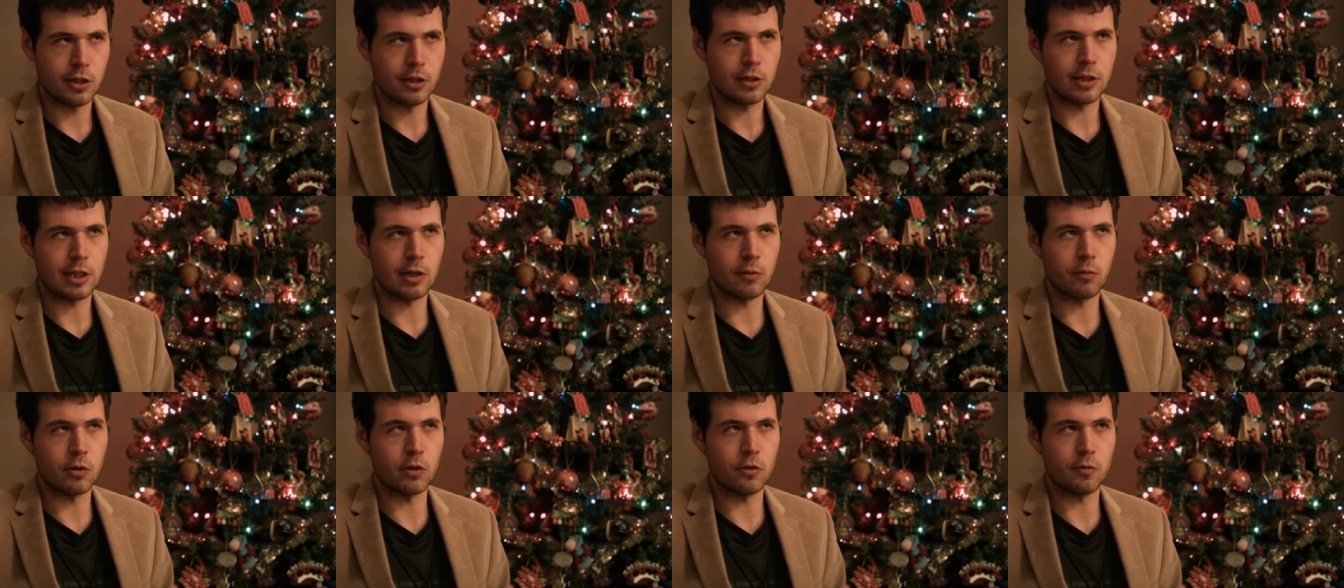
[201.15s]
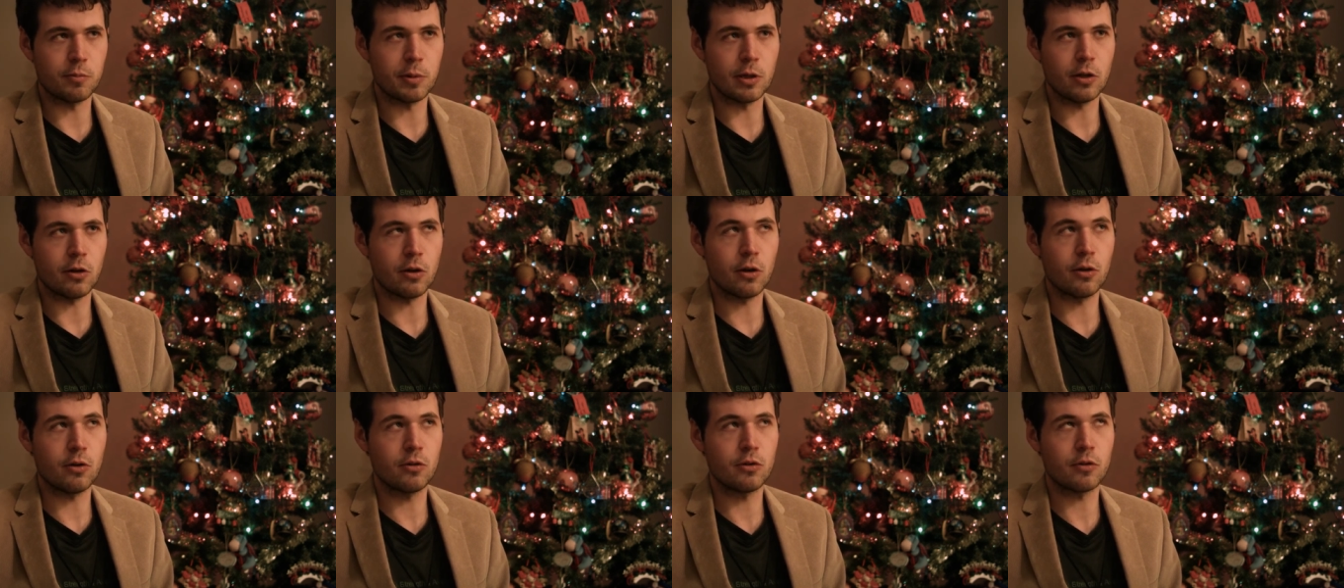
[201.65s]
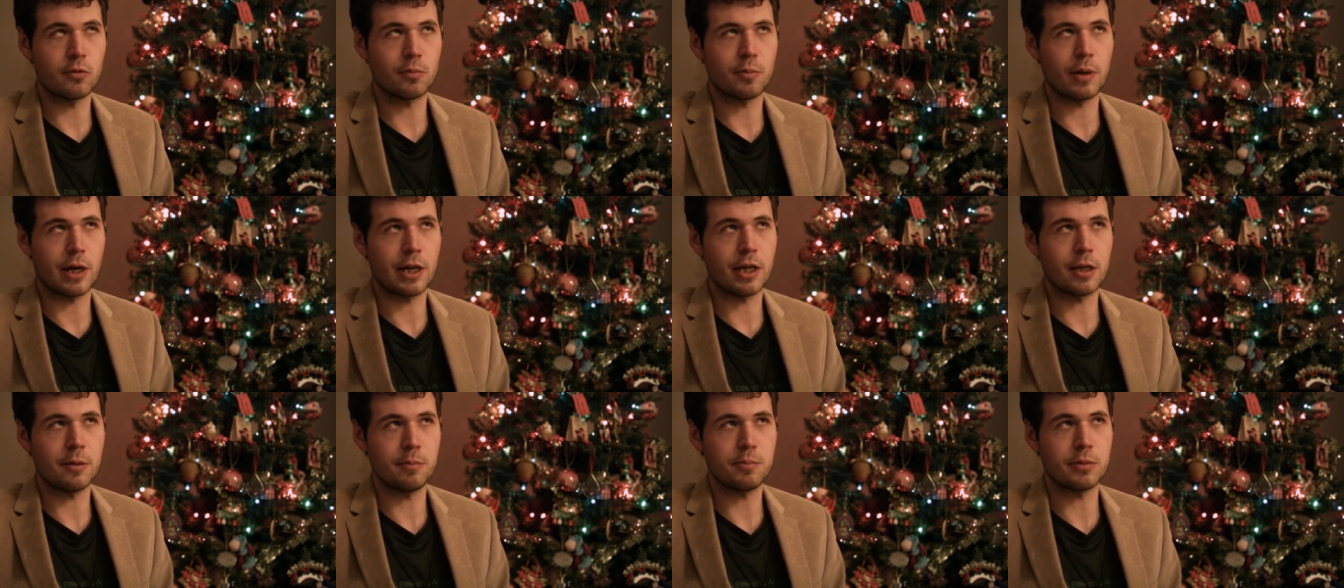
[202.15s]
that would have been owned
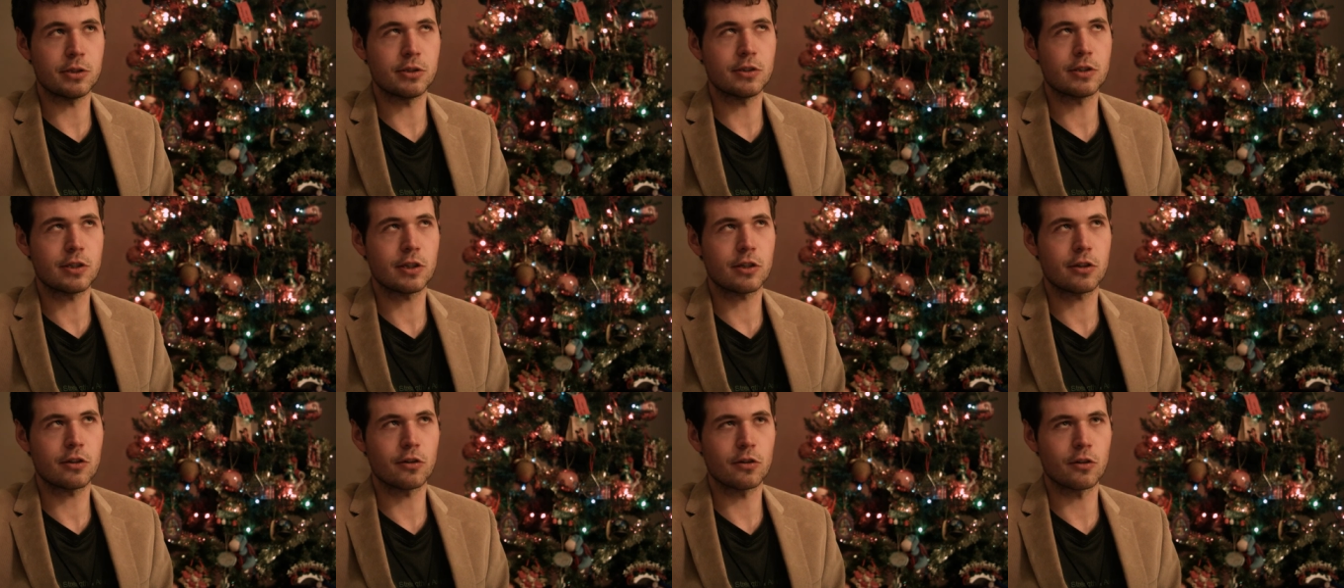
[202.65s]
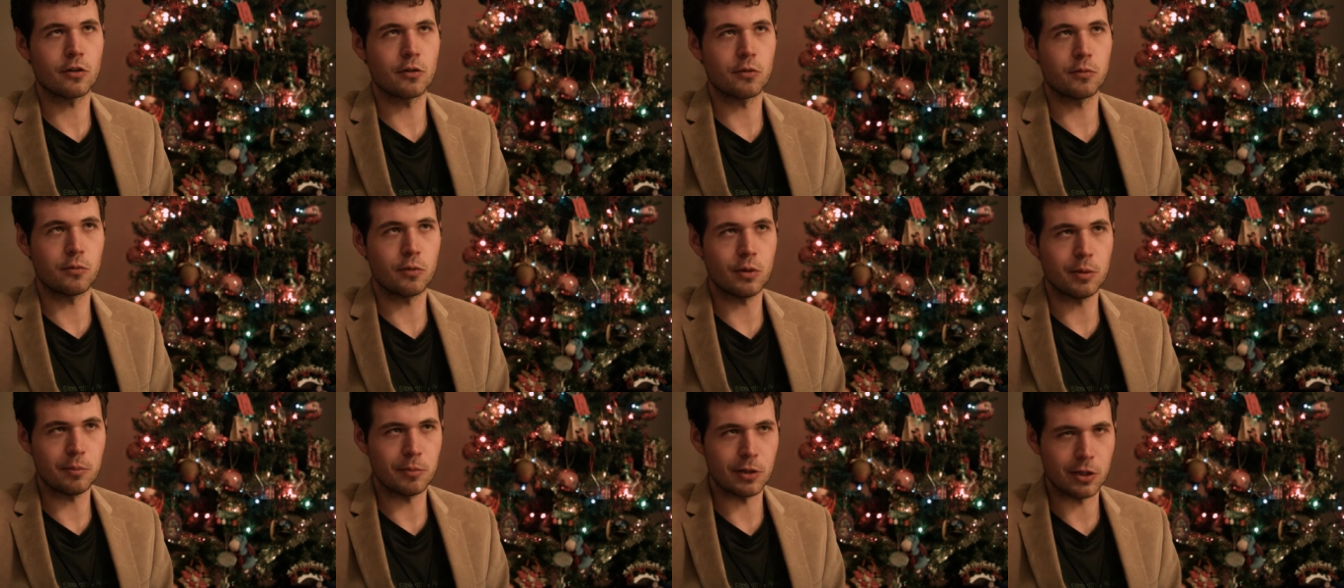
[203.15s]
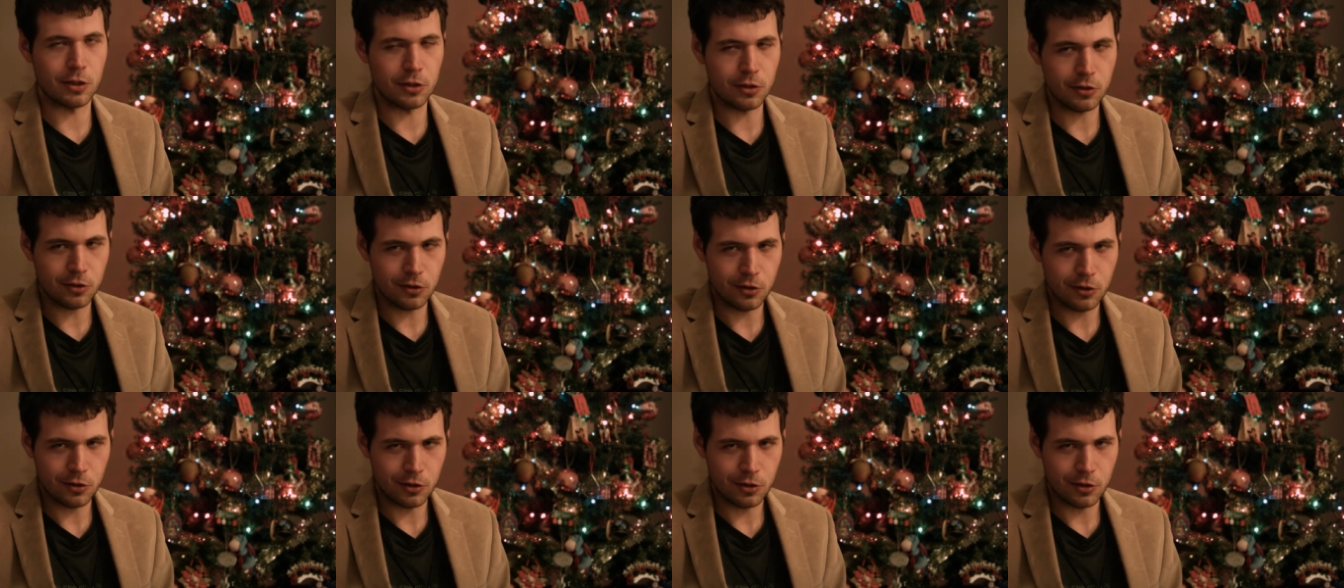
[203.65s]
by a particular
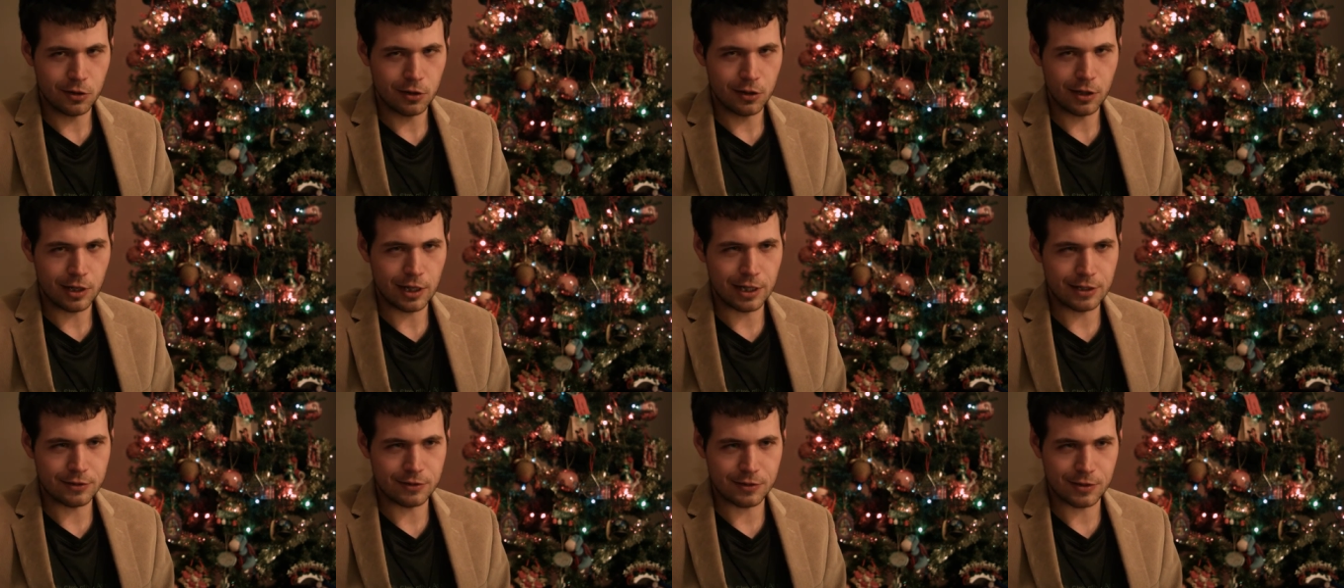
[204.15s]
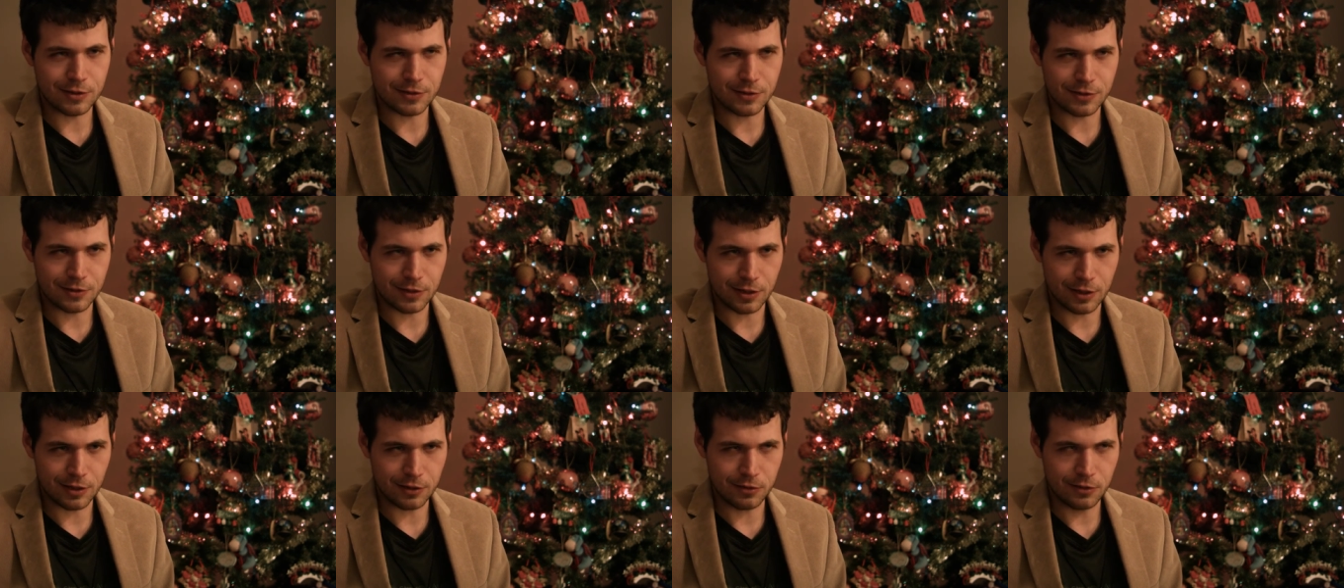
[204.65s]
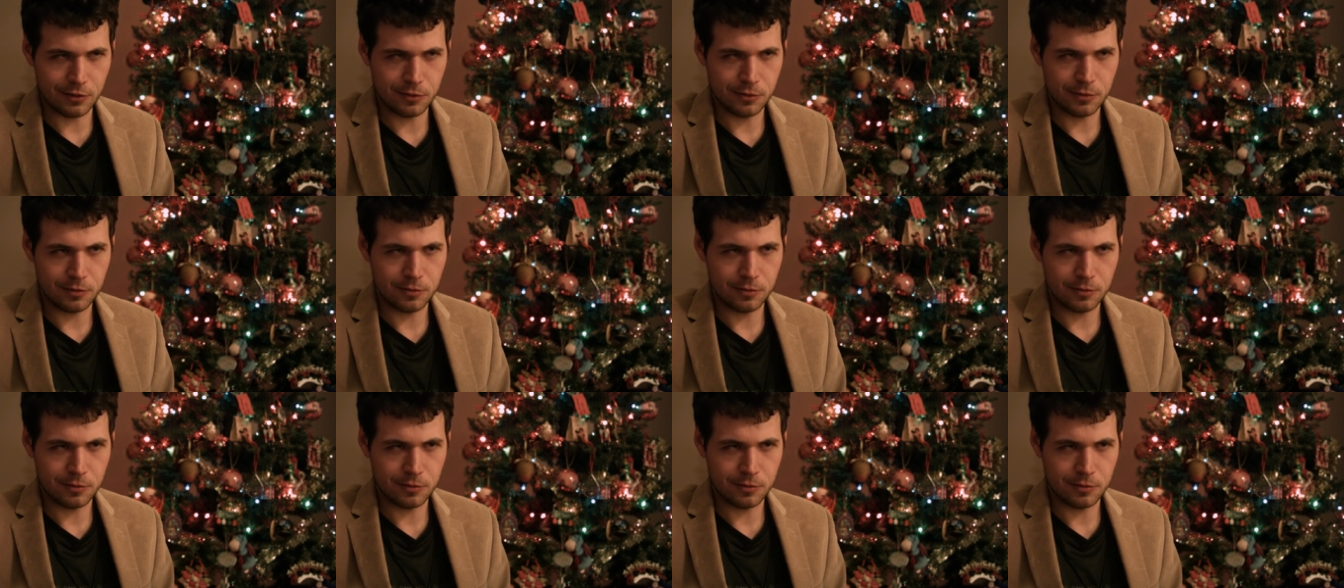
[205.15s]
woman at this site.